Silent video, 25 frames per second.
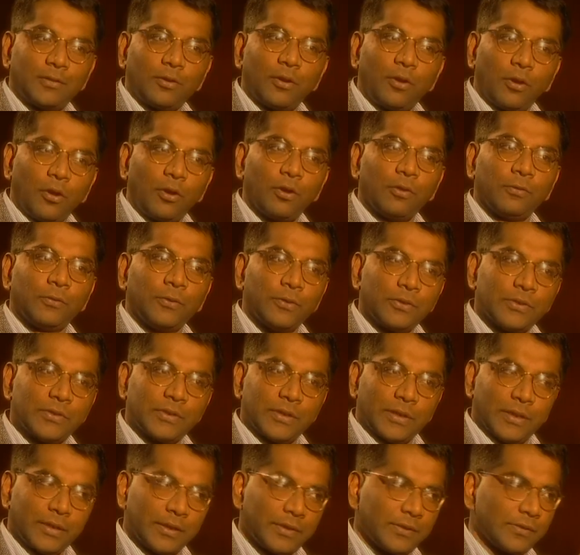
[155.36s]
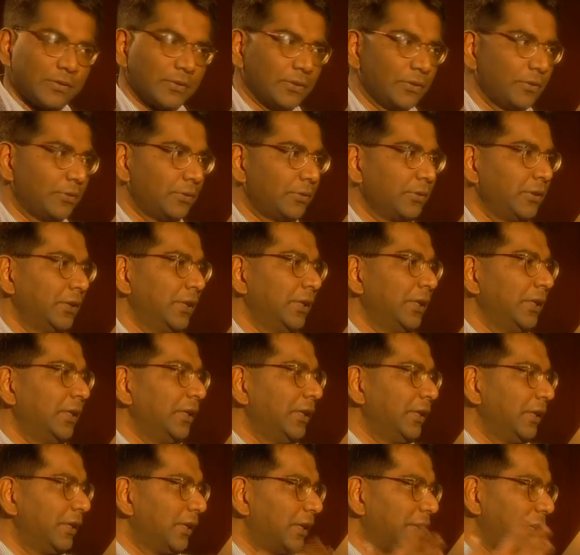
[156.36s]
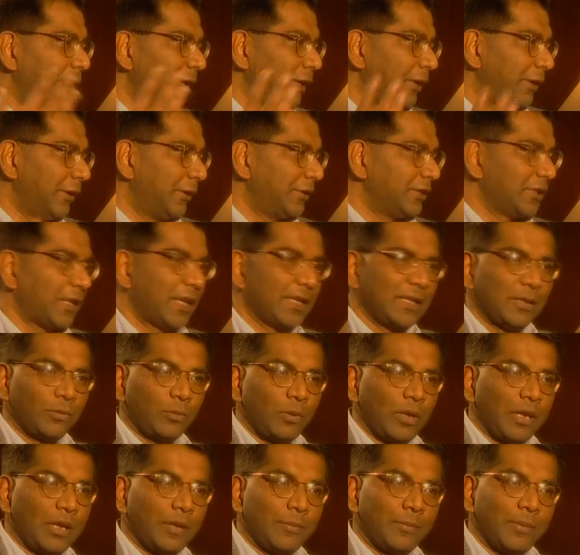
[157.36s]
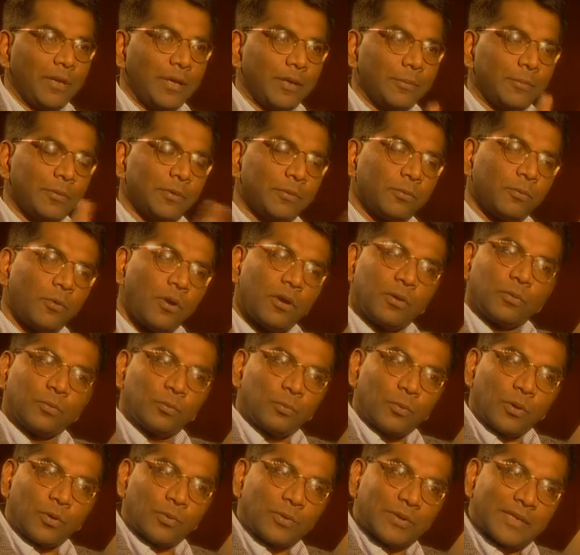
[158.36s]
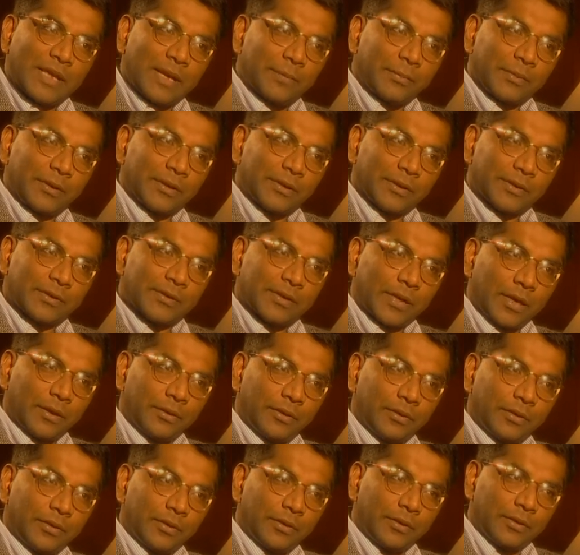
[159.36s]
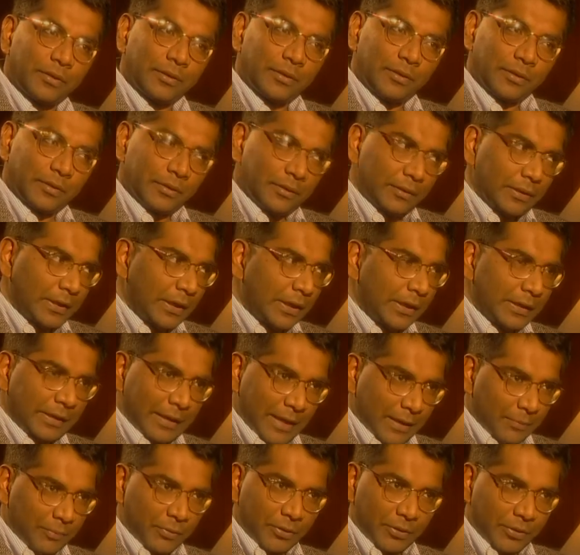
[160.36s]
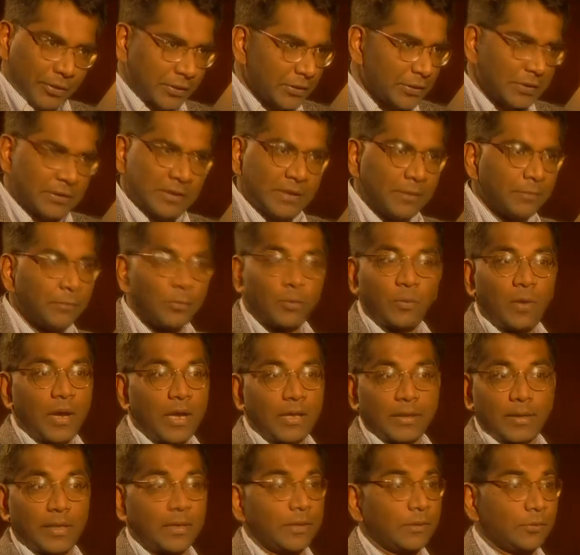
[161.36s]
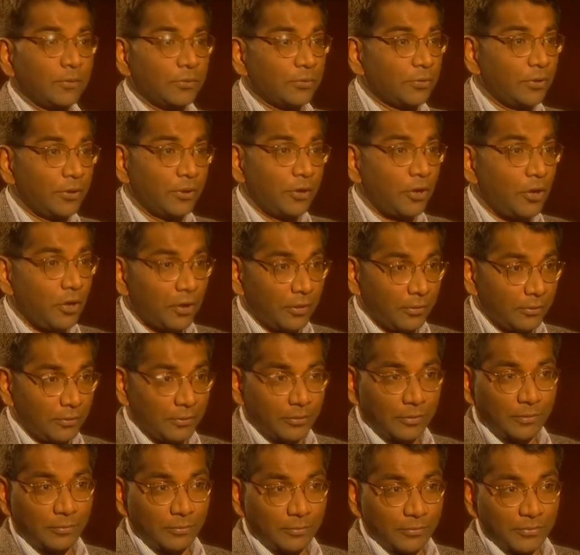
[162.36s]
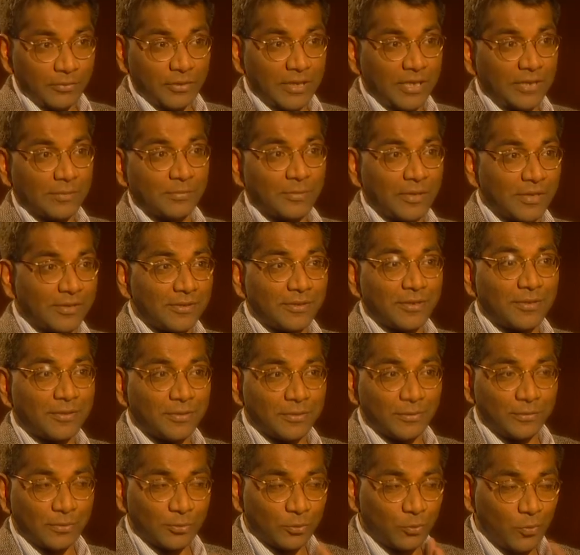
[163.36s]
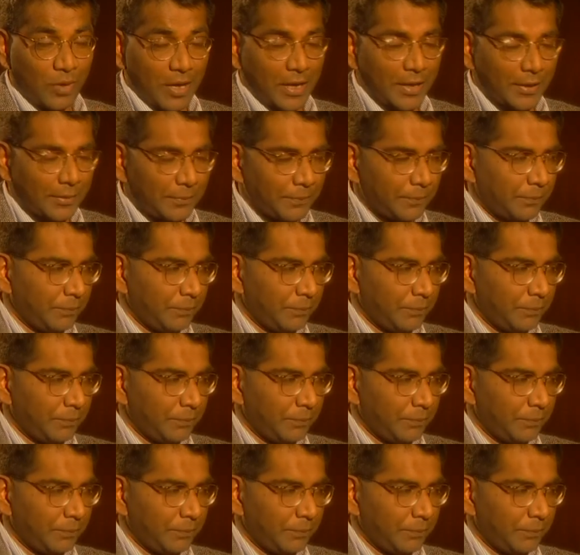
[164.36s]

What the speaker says: and all of those things, you know, Jallianwala Bagh. But what was happening in the South in that period? It just seemed quiet. Nothing was going on. You know, the Madras presidency was quiet.